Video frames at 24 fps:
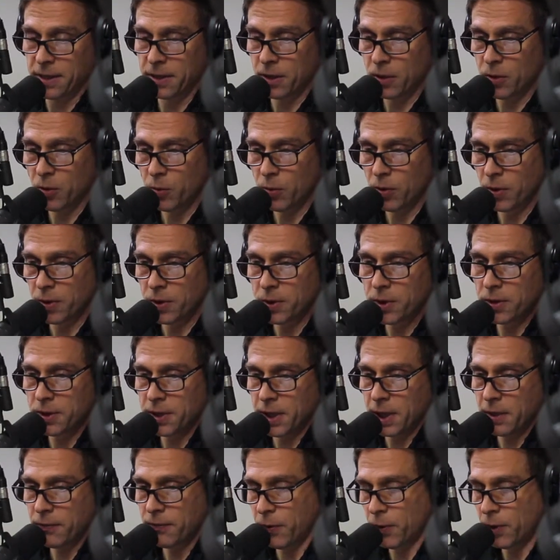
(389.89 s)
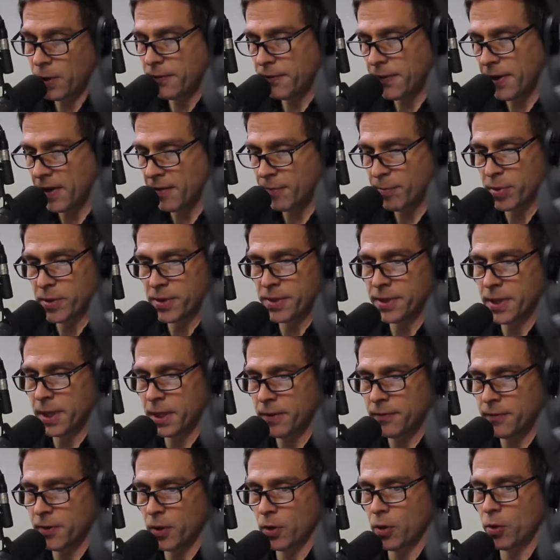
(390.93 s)
In other words, you take
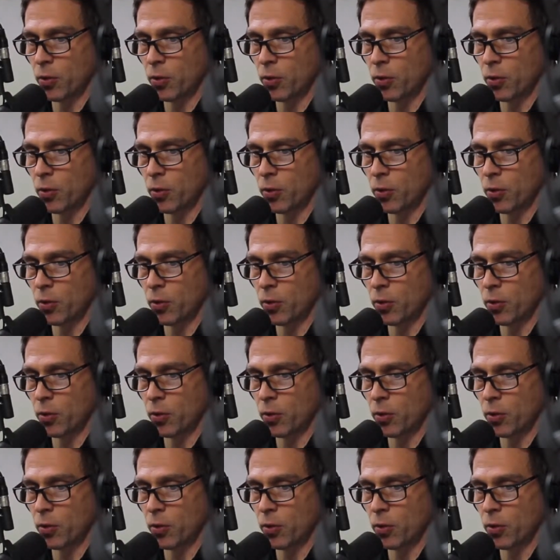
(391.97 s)
45% of your